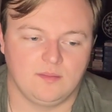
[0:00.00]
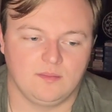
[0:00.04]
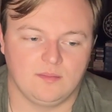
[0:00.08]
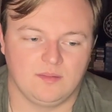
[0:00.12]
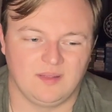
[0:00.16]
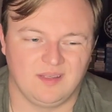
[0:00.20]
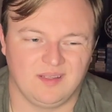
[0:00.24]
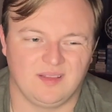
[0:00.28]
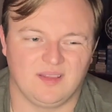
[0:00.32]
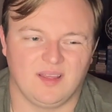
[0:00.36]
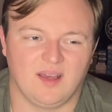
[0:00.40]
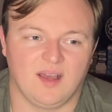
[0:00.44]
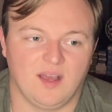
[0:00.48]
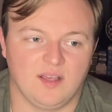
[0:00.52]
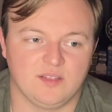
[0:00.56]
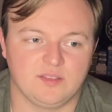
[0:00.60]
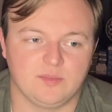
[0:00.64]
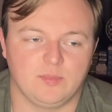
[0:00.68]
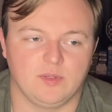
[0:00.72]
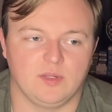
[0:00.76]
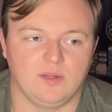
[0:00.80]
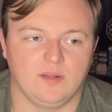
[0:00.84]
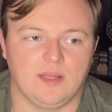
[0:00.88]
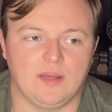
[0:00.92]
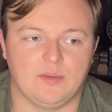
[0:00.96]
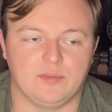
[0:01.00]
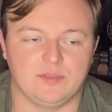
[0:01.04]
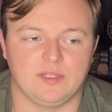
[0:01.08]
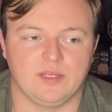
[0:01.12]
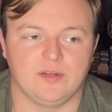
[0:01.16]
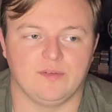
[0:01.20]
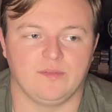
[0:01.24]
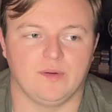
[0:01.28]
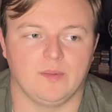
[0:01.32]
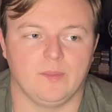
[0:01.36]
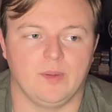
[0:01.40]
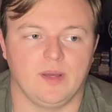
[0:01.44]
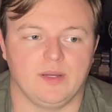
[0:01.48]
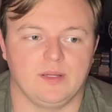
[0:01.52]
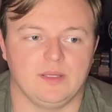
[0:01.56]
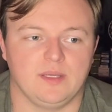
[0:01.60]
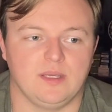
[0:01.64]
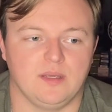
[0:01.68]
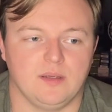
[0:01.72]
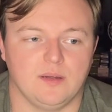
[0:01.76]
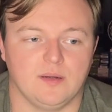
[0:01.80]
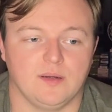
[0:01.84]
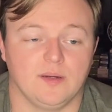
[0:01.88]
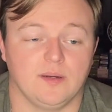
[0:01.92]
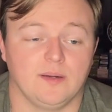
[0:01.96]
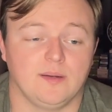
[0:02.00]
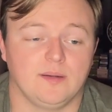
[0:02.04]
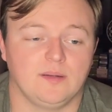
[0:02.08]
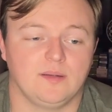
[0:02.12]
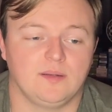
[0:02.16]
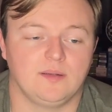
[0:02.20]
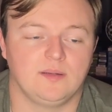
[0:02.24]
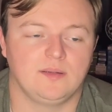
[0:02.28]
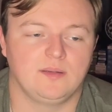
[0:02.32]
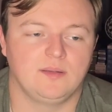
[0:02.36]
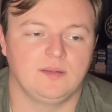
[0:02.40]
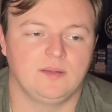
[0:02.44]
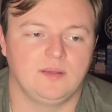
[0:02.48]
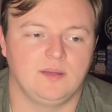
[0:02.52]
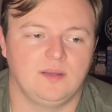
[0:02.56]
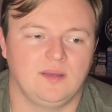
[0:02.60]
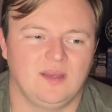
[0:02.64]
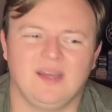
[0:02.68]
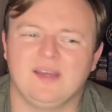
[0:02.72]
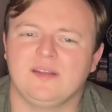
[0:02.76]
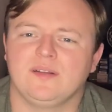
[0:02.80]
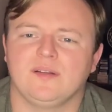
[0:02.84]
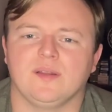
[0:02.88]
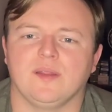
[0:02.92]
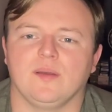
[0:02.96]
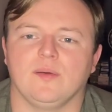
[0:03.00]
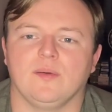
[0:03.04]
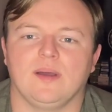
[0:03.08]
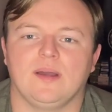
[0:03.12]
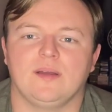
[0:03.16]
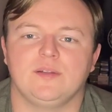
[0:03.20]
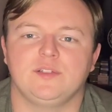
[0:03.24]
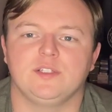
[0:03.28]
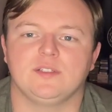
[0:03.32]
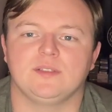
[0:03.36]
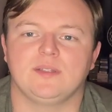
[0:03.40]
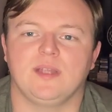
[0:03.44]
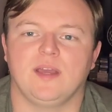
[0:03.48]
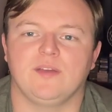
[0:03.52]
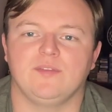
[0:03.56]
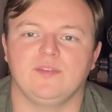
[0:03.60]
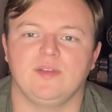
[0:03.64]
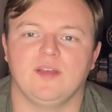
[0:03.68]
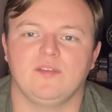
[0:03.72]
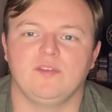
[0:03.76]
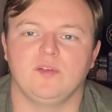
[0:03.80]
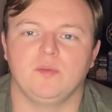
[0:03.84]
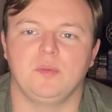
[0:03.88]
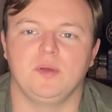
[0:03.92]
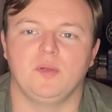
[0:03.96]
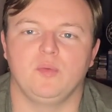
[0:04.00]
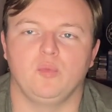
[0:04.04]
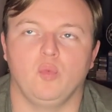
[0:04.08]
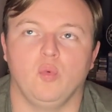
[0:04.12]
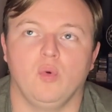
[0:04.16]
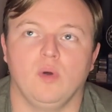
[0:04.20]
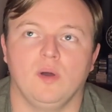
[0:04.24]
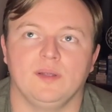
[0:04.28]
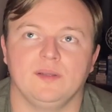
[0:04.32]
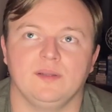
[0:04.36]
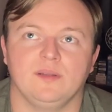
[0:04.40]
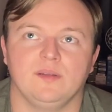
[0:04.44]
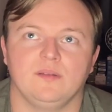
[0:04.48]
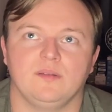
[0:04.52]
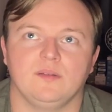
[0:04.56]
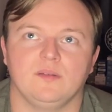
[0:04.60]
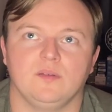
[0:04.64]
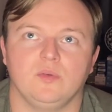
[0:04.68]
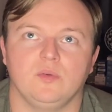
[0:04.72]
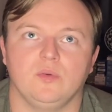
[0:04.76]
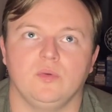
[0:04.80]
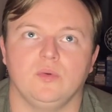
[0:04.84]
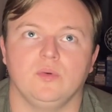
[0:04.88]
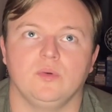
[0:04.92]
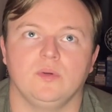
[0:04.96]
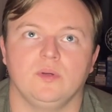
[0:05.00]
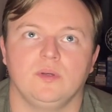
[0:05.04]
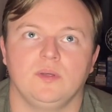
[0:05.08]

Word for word: like the hospital, I was there for about a year. I don't know, I just, I've never been one to